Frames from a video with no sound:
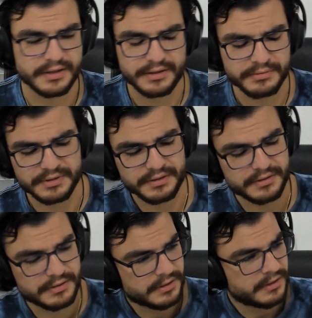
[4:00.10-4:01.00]
I don't think.
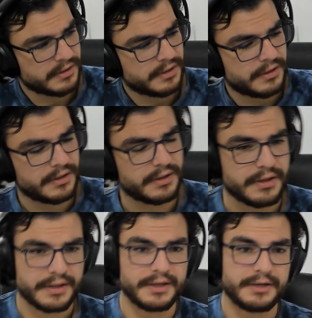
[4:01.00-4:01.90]

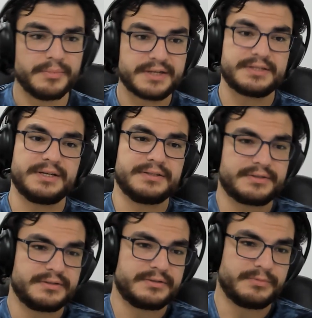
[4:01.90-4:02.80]
And it makes sense,
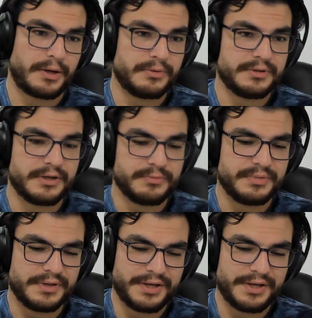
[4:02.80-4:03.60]
because why would there be,